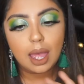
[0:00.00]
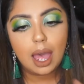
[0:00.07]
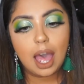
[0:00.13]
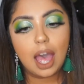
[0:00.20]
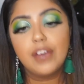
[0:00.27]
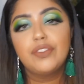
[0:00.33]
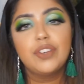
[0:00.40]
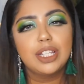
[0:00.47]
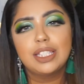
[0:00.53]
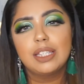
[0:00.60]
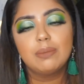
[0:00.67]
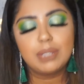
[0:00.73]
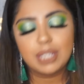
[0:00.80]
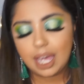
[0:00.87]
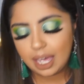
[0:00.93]
After
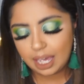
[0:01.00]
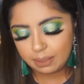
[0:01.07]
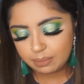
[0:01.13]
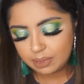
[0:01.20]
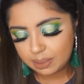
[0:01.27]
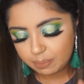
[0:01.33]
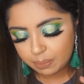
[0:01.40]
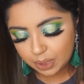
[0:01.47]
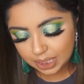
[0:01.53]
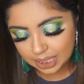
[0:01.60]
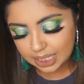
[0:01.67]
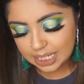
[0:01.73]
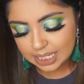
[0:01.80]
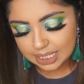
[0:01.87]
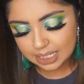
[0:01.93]
some time, the
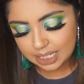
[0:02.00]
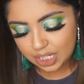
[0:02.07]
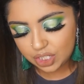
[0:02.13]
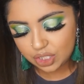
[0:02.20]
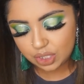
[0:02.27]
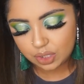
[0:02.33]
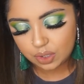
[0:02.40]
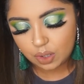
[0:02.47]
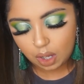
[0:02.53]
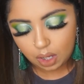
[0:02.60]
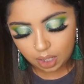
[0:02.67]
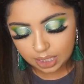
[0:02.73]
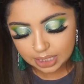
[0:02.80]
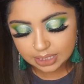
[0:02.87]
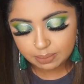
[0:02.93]
police station
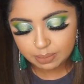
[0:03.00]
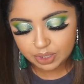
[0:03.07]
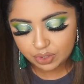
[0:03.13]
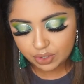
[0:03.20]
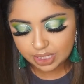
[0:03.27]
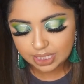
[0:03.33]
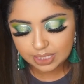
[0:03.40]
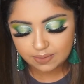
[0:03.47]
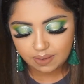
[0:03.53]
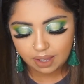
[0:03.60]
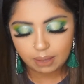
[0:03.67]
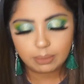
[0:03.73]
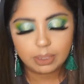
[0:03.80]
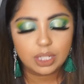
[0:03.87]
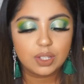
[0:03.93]
calls Mitrice's
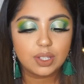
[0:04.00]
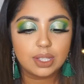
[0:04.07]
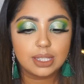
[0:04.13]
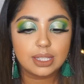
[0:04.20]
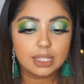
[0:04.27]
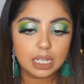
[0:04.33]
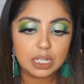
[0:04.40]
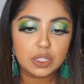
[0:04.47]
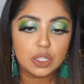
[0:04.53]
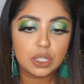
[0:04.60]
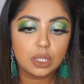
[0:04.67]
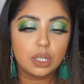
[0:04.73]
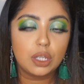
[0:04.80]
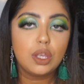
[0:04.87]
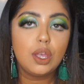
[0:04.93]
family to the station